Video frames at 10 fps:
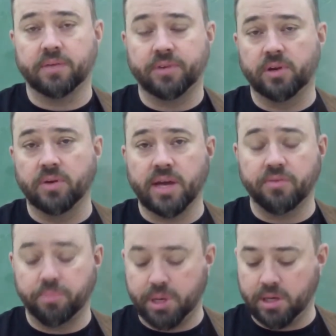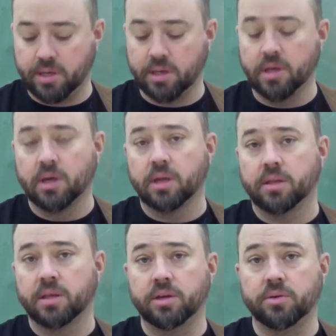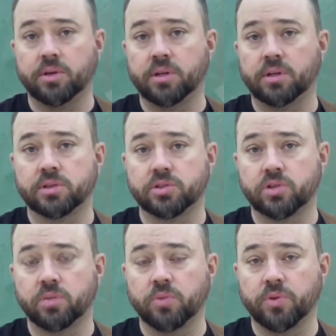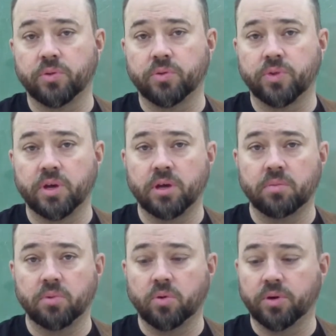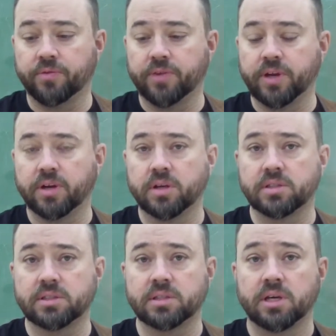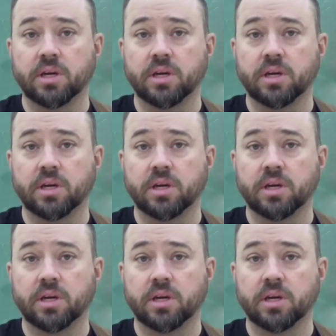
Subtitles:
If you don't have a pick, then you can strum with your thumb or your fingers.